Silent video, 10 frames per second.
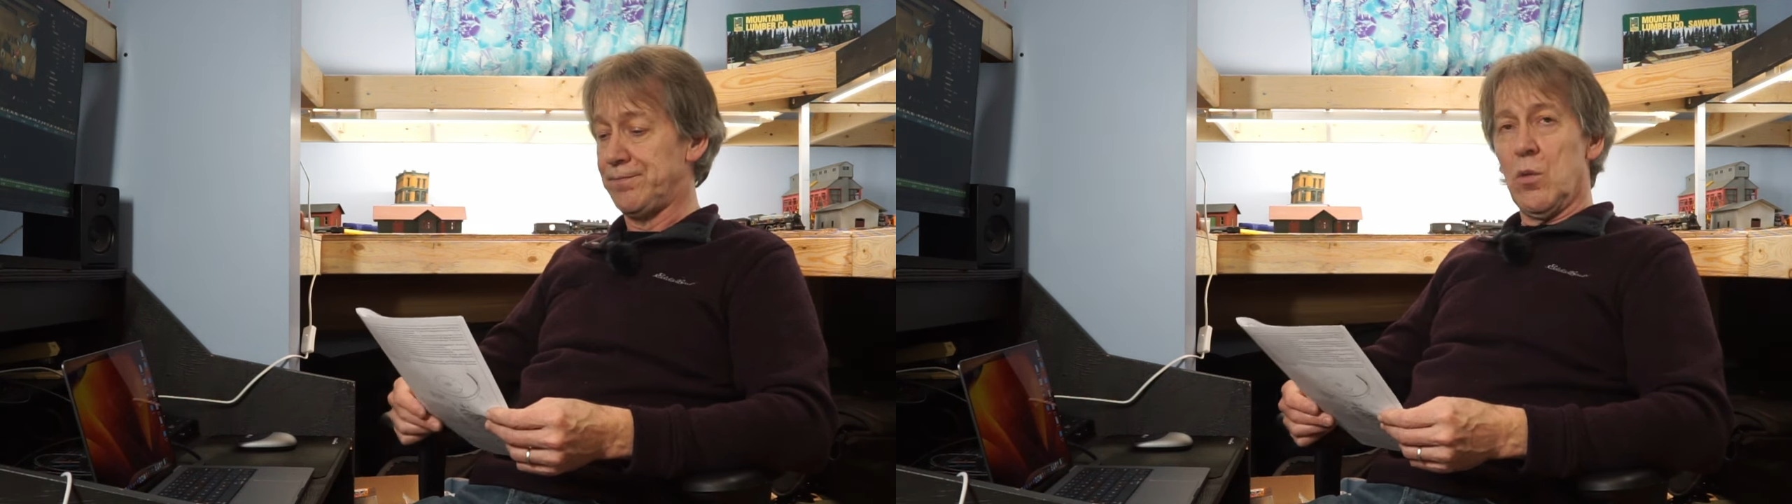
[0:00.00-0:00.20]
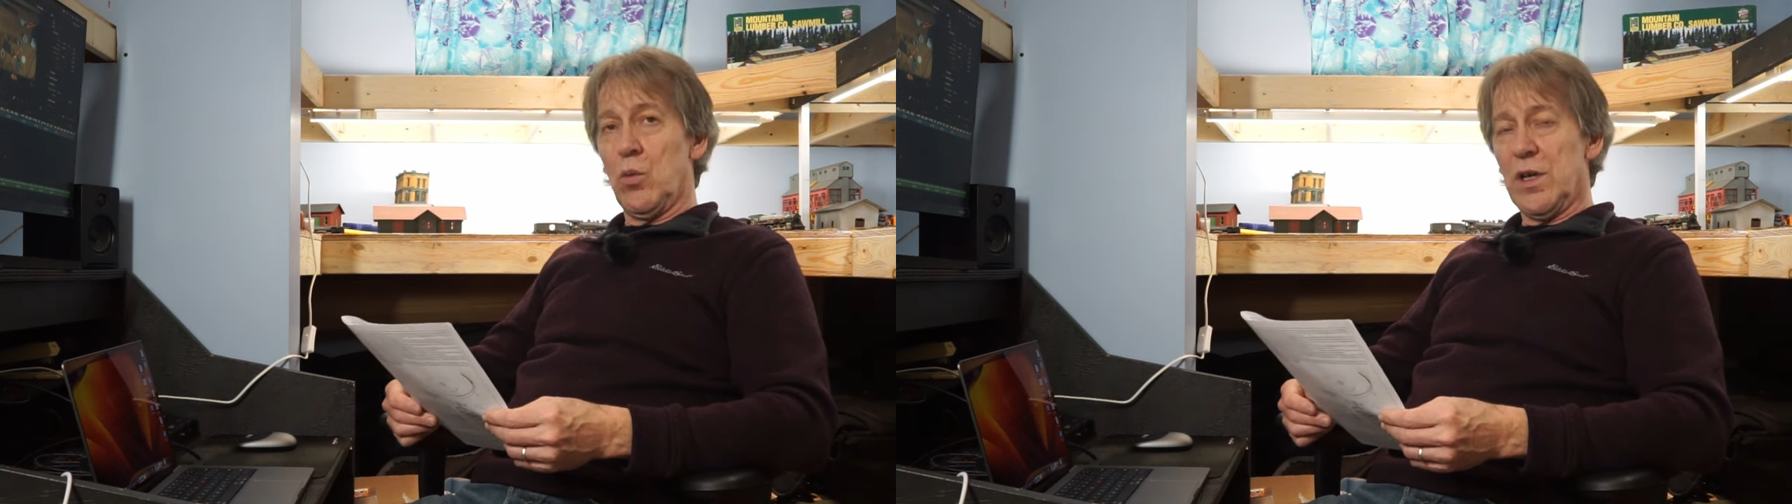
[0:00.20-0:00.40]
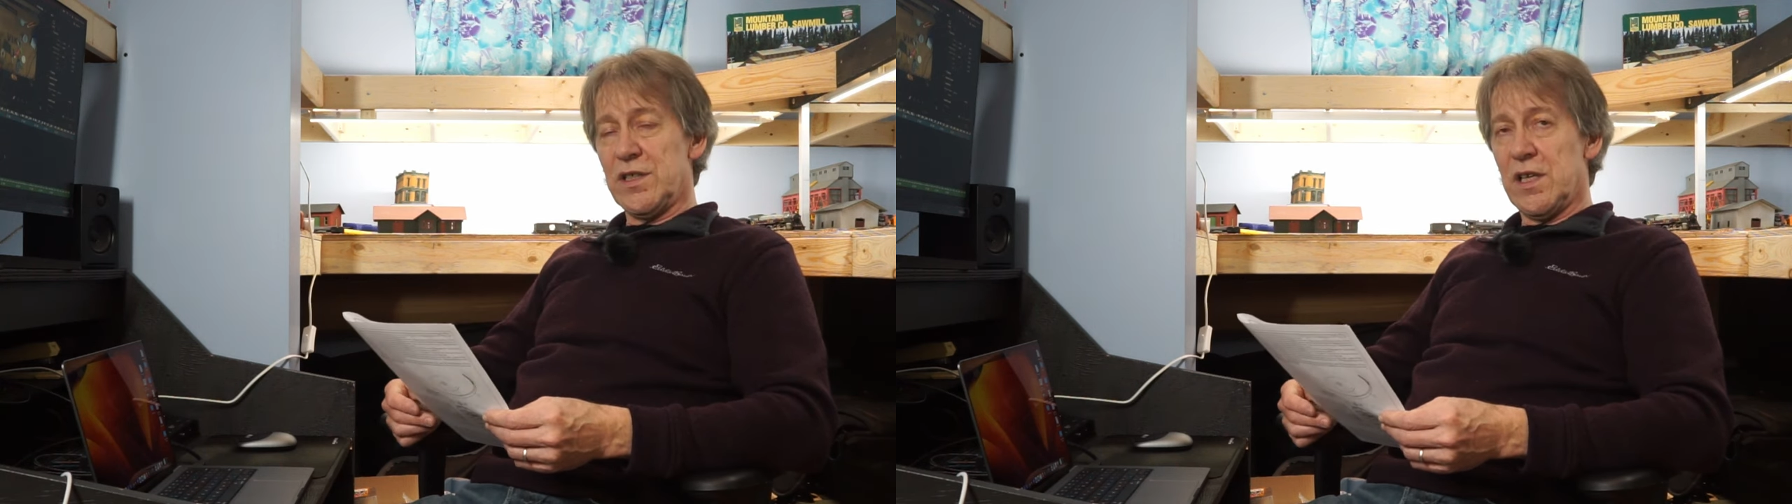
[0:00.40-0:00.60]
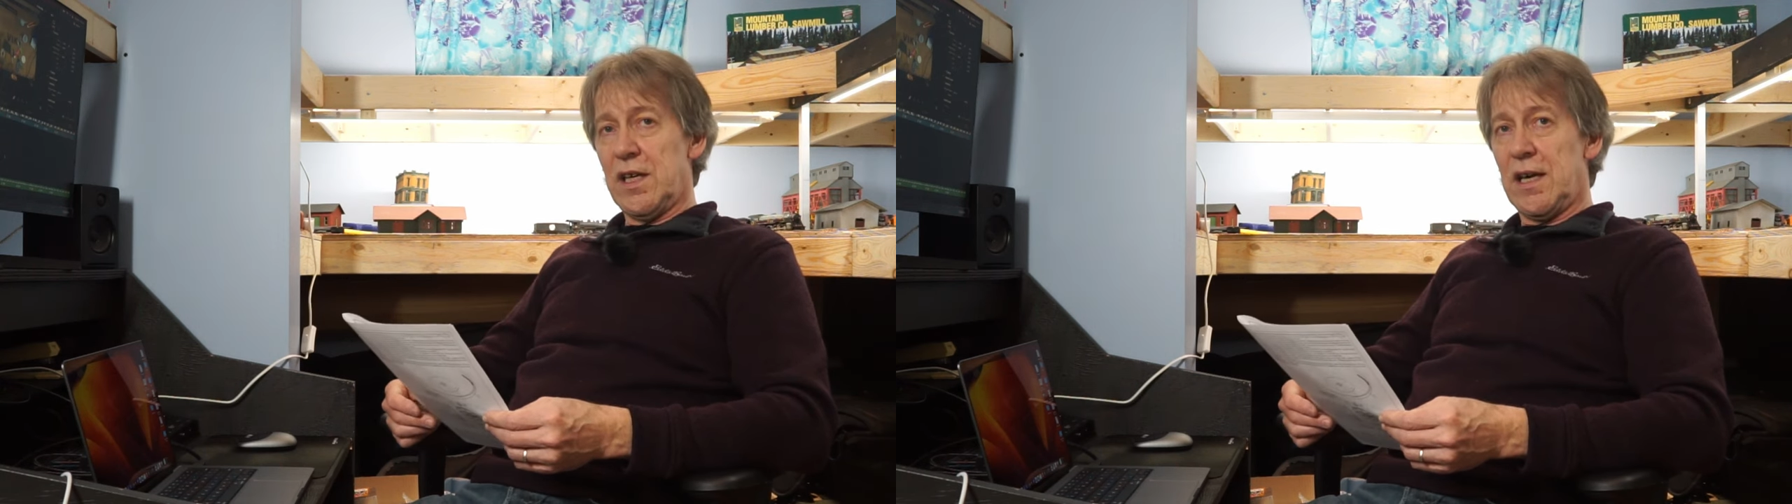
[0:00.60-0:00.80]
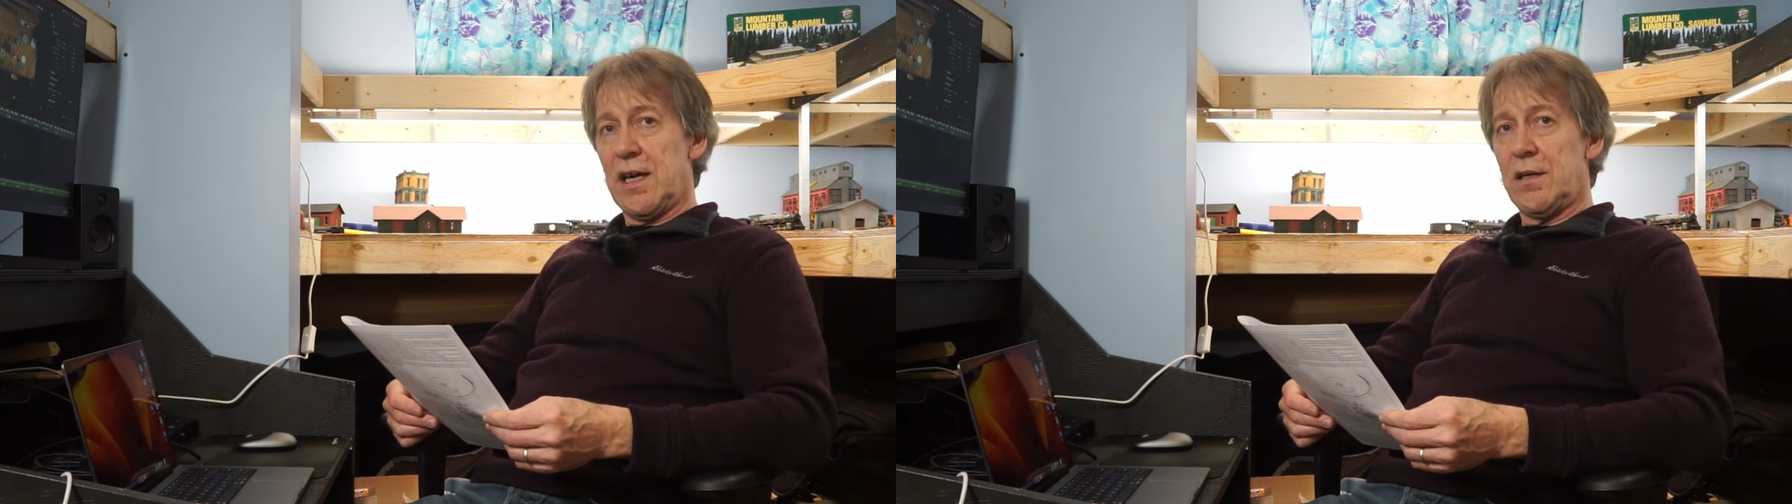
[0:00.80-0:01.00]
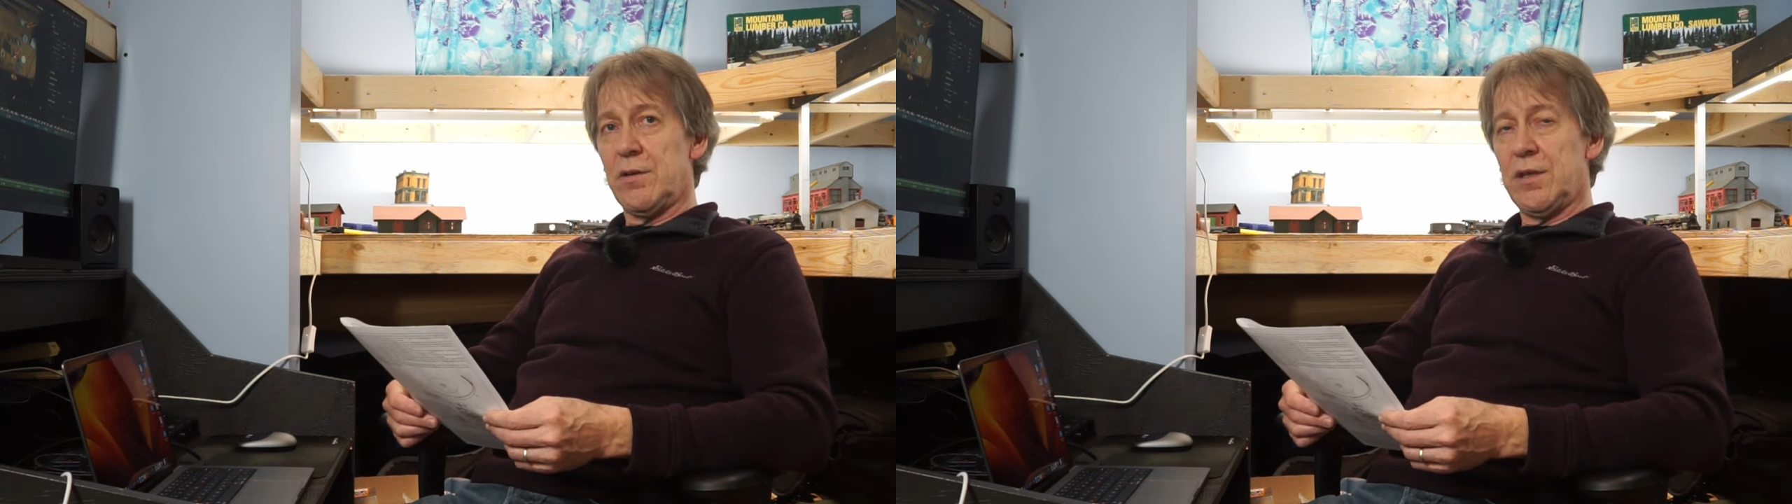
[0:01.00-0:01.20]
Once I had